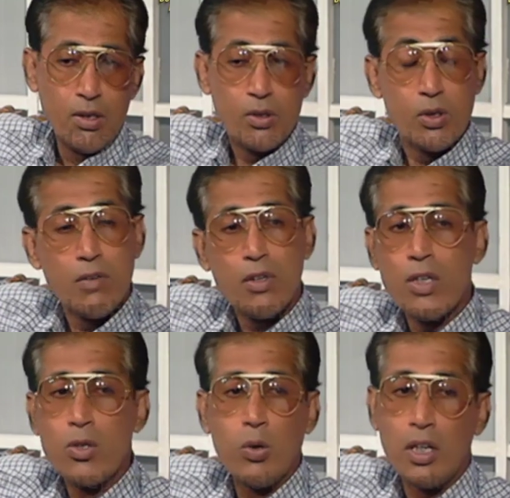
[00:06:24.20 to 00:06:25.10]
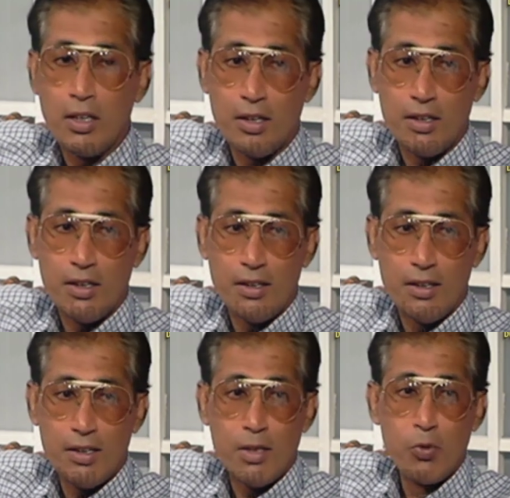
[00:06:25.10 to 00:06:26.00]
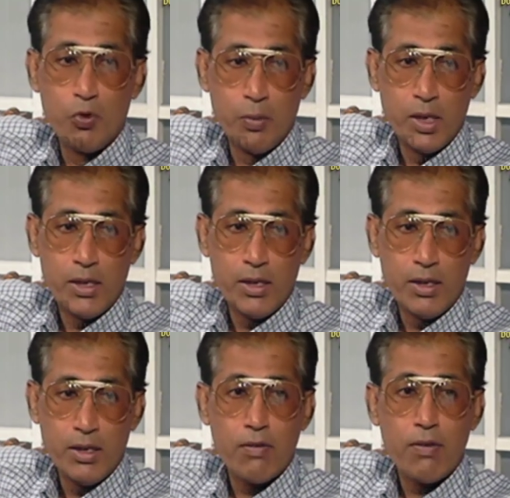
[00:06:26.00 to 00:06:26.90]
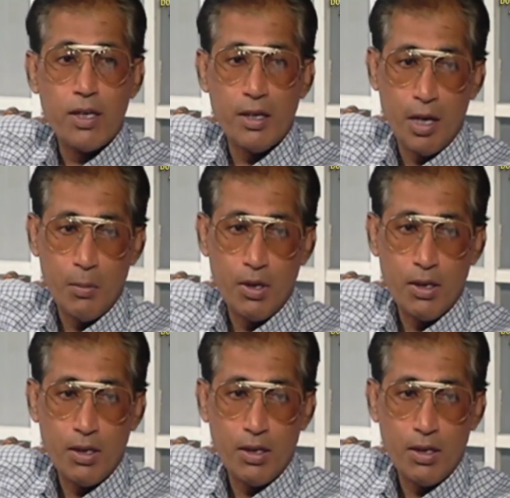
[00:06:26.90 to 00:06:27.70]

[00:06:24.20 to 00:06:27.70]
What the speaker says: So they were controlling the movement of Indian Army.